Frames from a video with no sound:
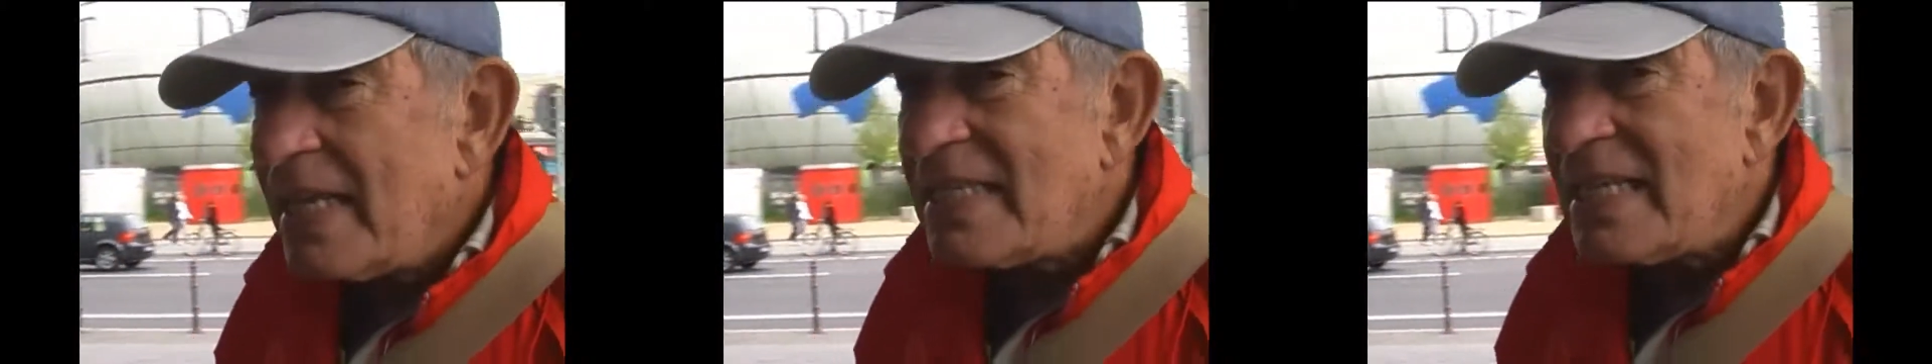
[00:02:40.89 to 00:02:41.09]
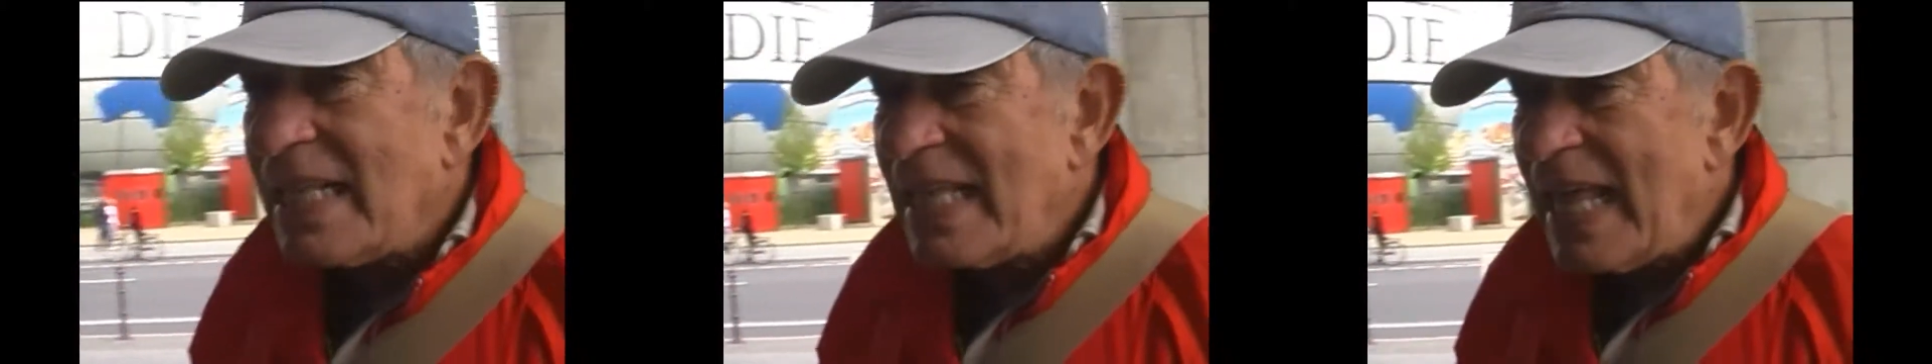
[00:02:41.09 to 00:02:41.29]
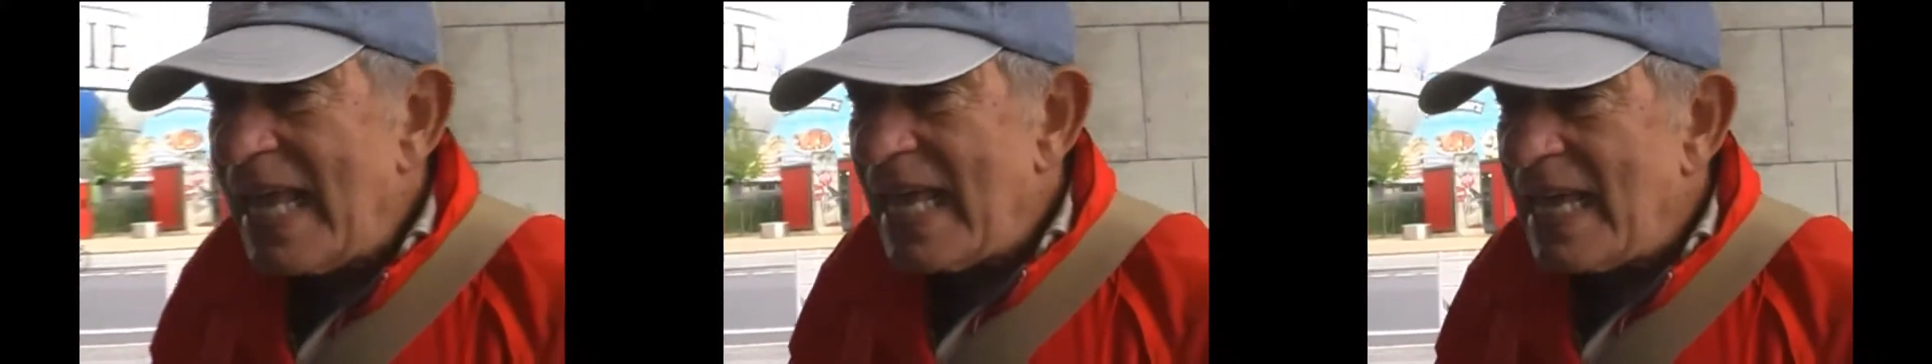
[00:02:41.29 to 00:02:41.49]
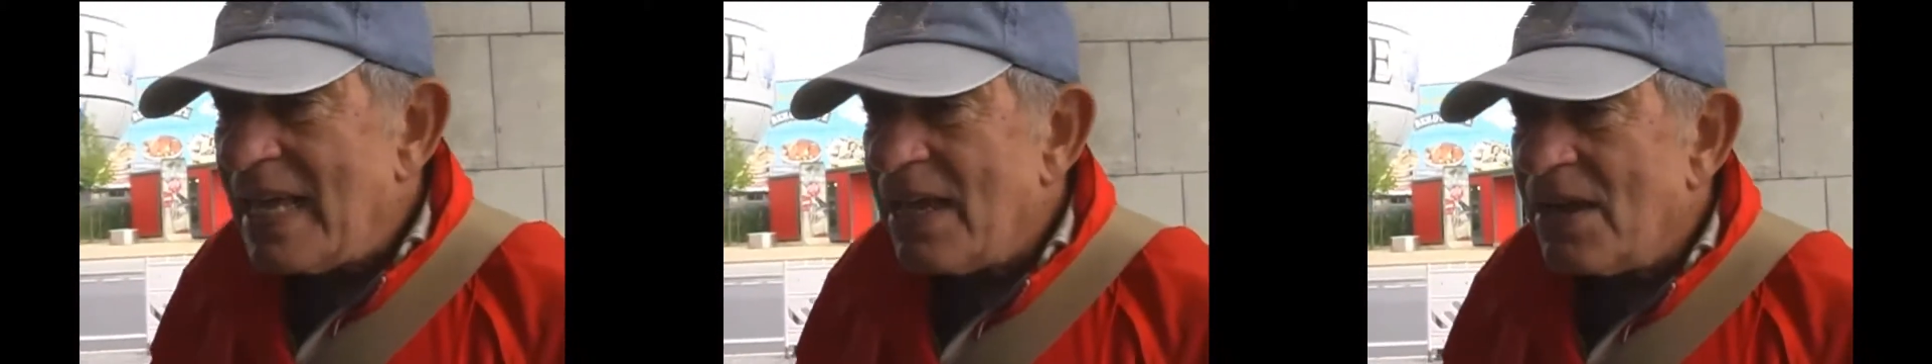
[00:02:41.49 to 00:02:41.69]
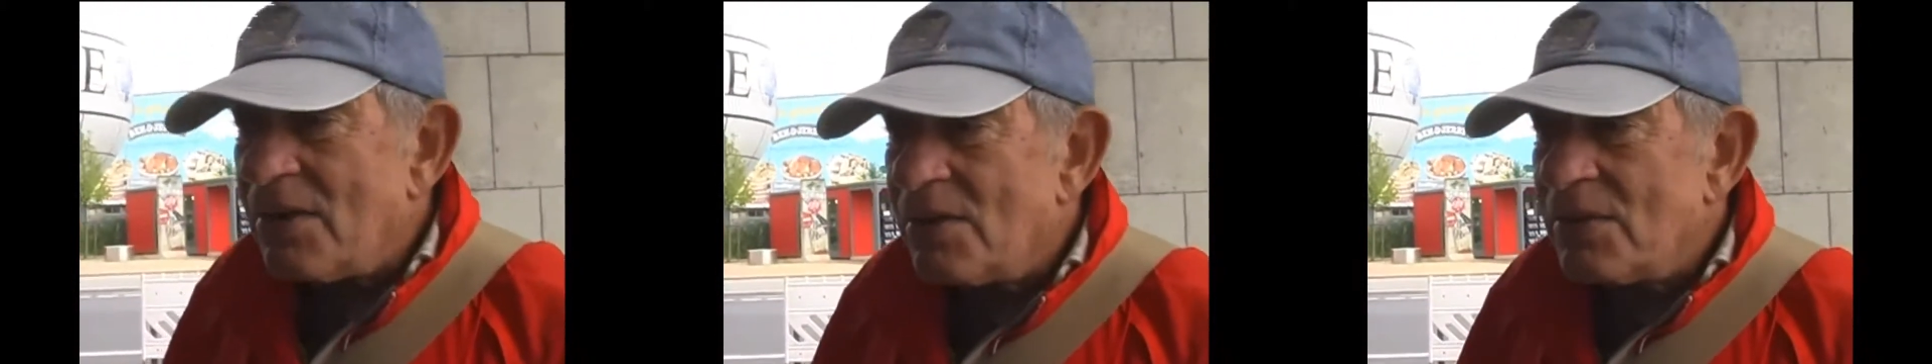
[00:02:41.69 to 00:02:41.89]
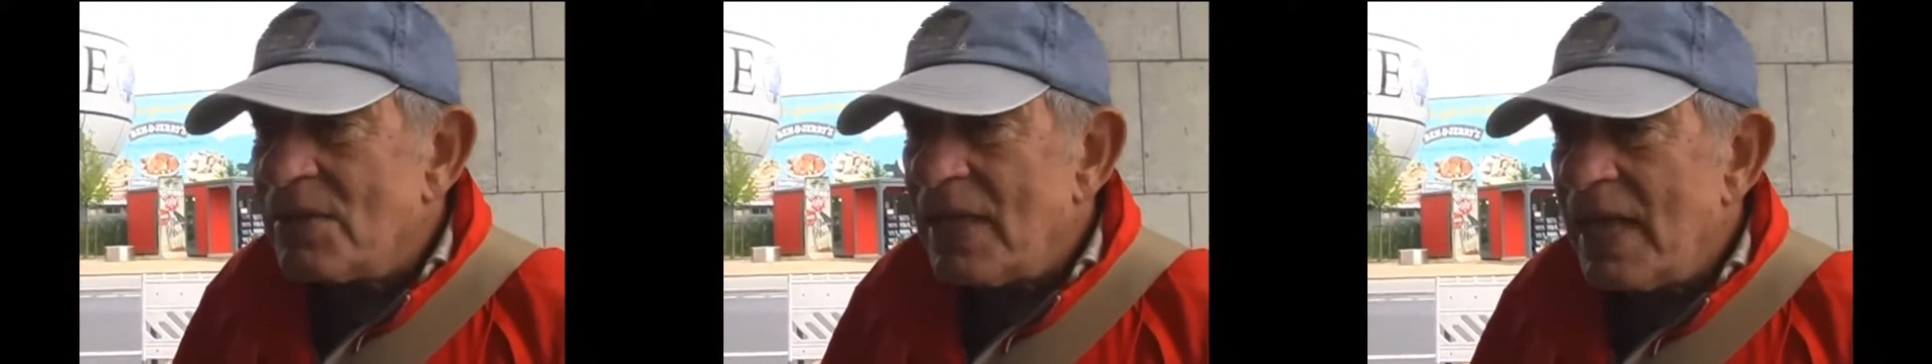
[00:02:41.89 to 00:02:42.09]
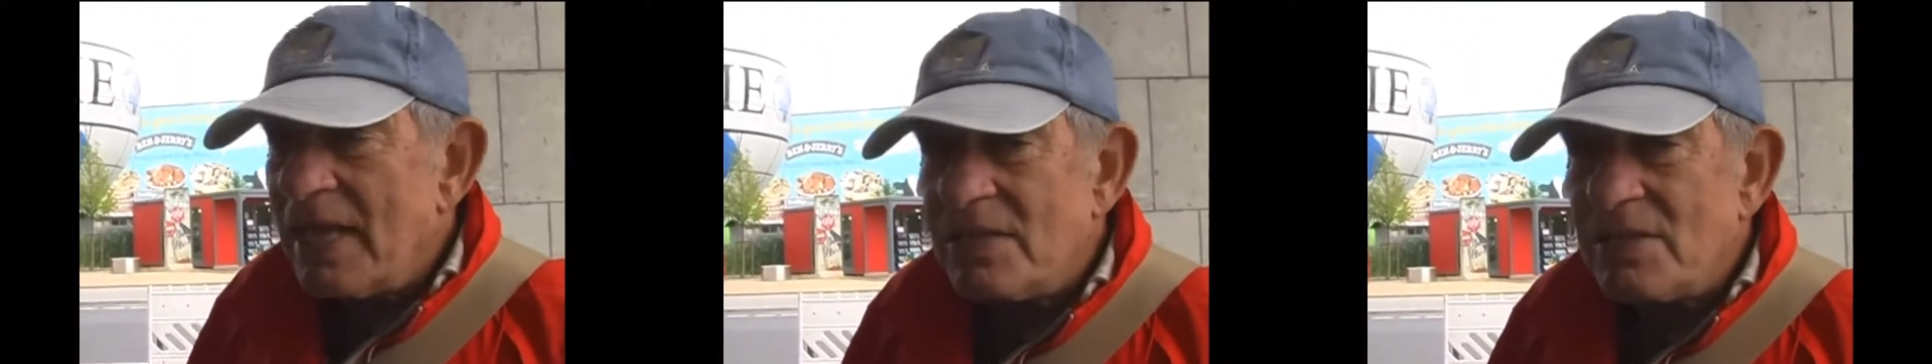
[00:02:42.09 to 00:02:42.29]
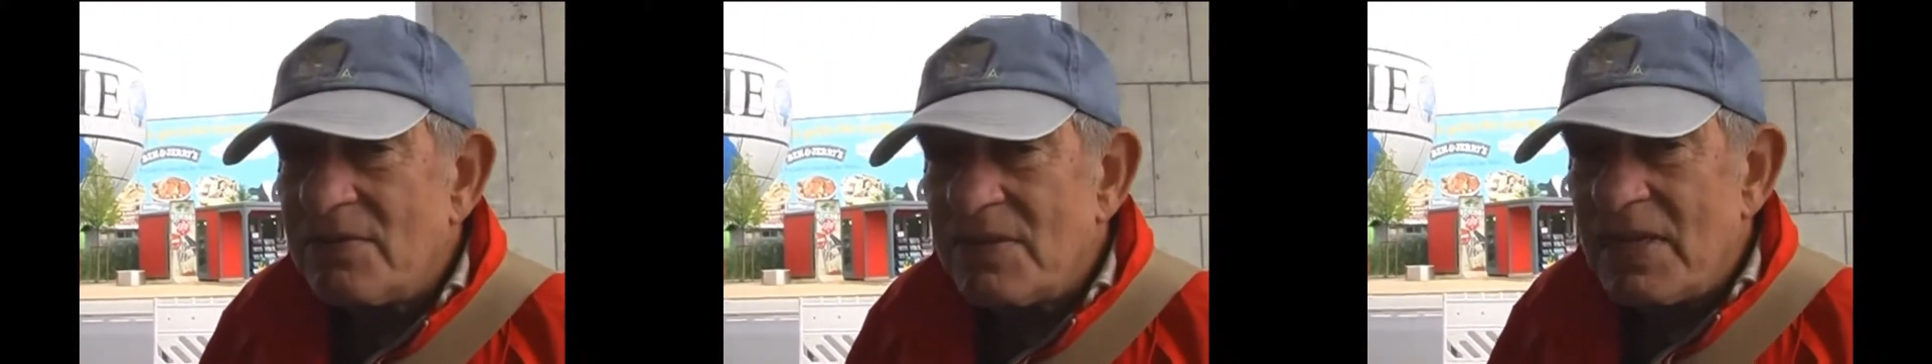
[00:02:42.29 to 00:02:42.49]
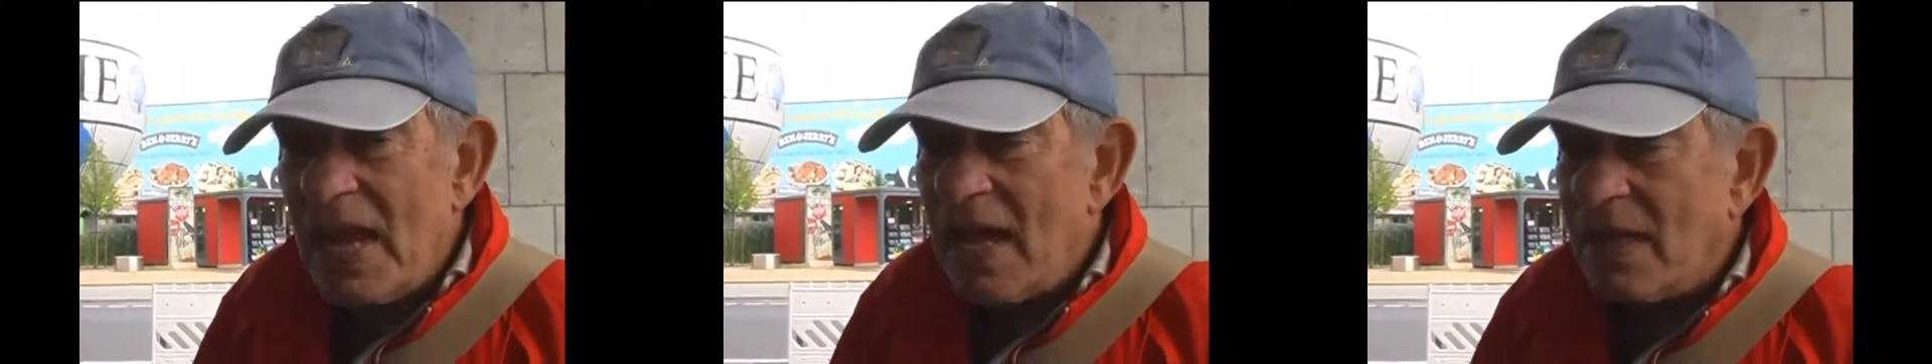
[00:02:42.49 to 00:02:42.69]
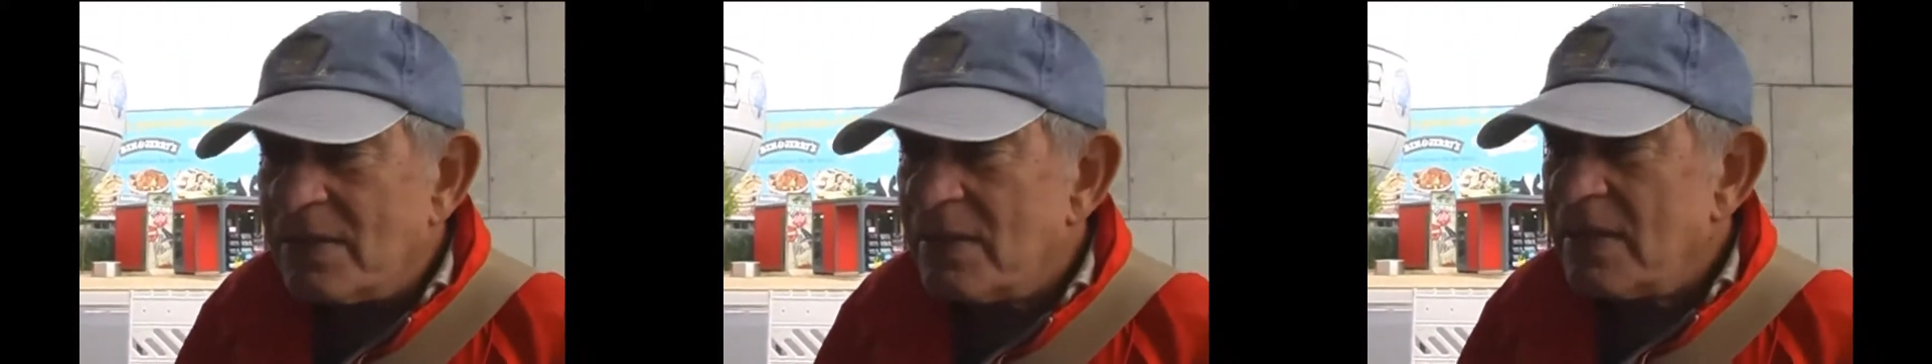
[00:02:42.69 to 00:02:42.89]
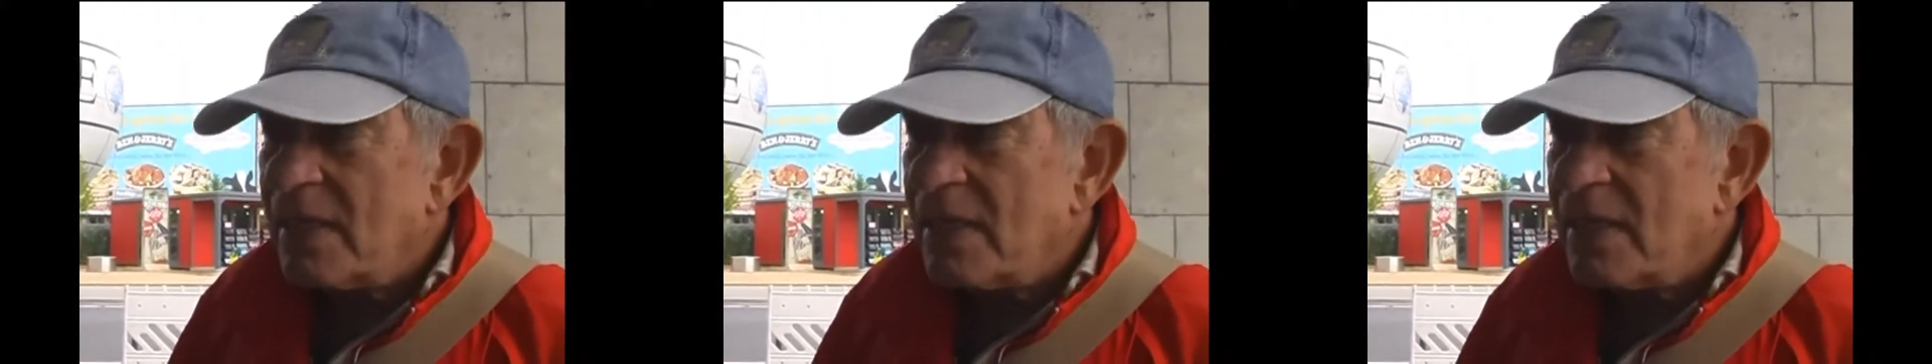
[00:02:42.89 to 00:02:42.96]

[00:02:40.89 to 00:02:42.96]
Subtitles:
is a lake here on the edge of town.